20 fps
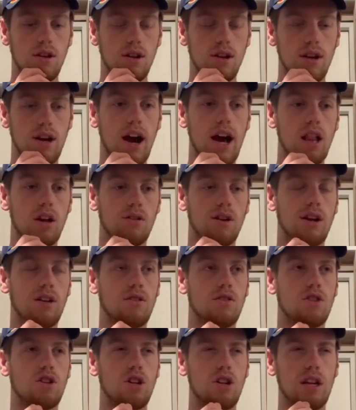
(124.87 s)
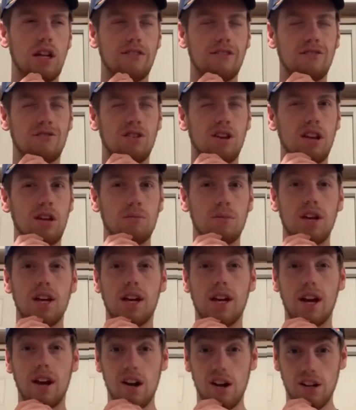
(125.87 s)
Kylo Ren shouldn't even really be a
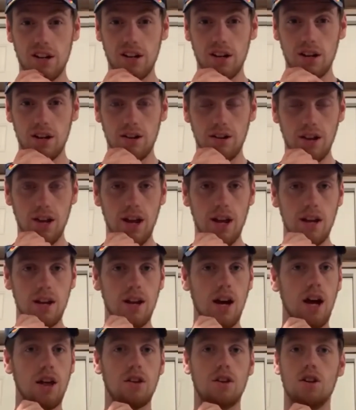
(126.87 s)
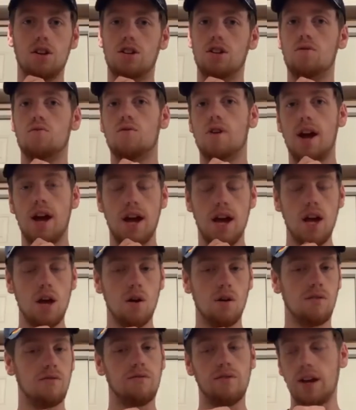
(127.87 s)
character, and neither should Rey
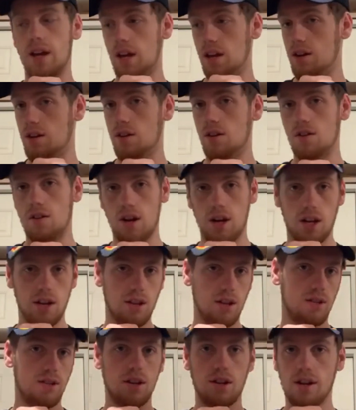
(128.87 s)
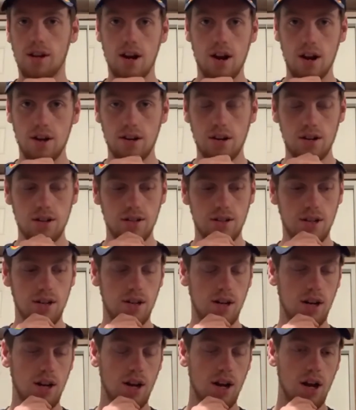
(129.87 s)
or Finn or any of these other characters that
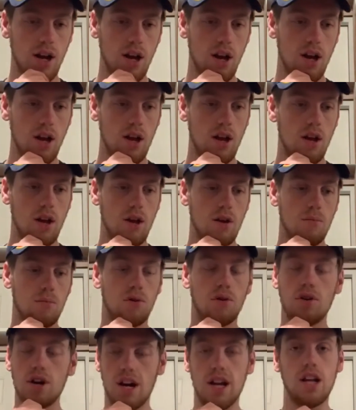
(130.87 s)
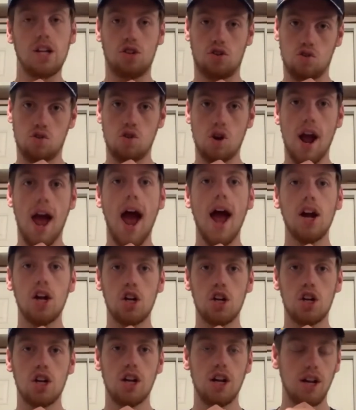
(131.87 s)
are pretty
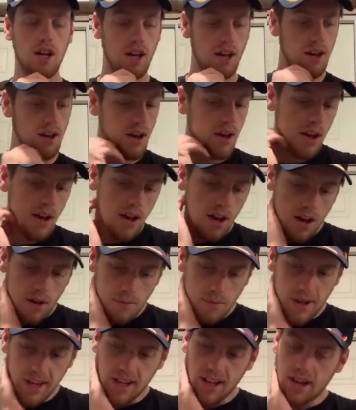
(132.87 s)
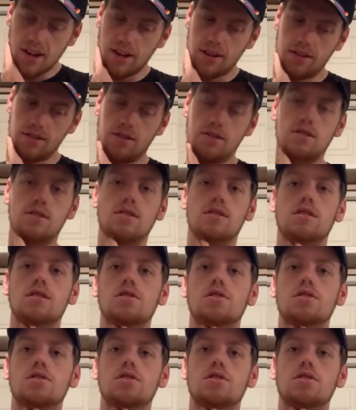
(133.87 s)
trash, because